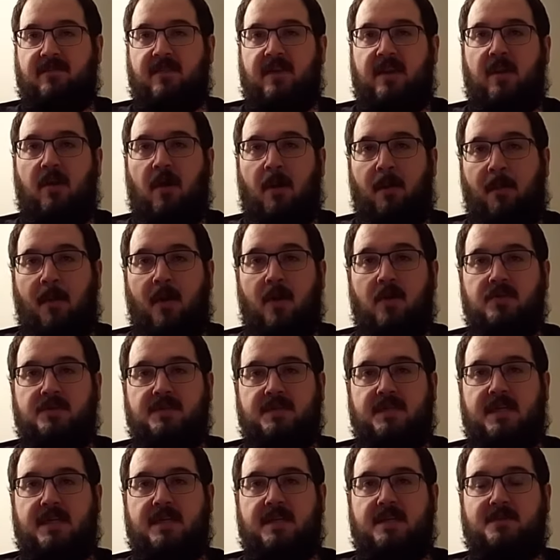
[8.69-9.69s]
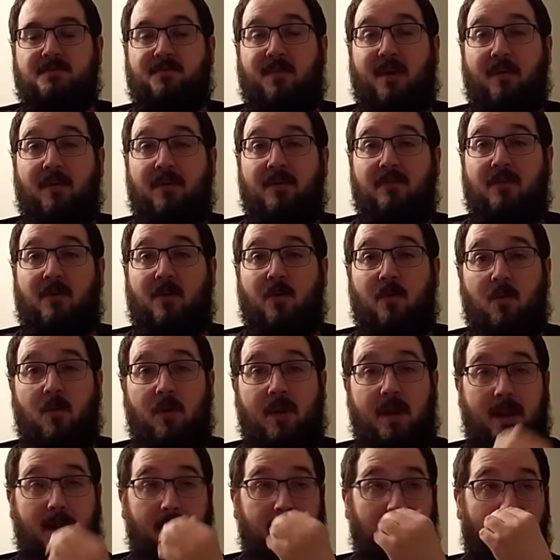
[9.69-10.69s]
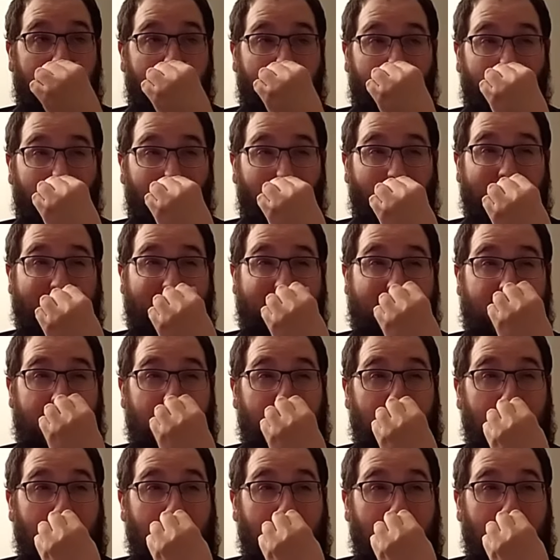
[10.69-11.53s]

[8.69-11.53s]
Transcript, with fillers: video I posted is probably recorded about a week,